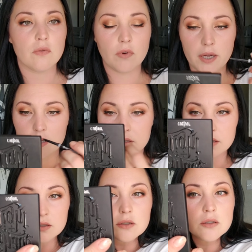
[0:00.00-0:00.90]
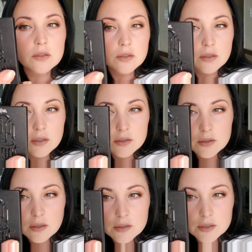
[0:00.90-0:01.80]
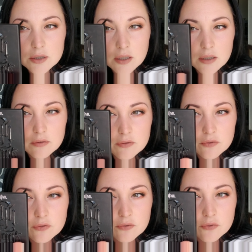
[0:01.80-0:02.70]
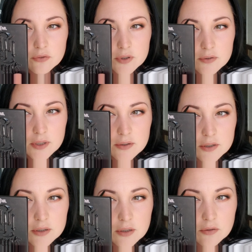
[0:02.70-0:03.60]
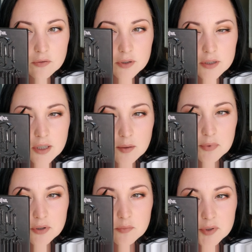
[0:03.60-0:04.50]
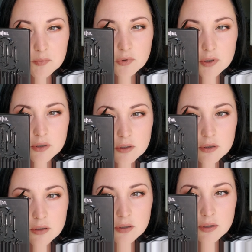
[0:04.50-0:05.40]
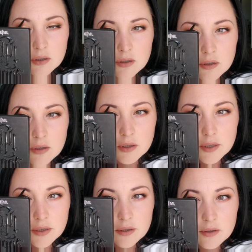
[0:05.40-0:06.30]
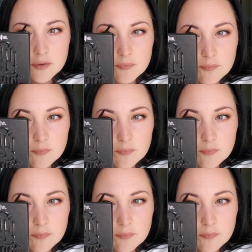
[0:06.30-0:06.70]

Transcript: Right. And so I'll just kind of sometimes just go over the top a little bit more here.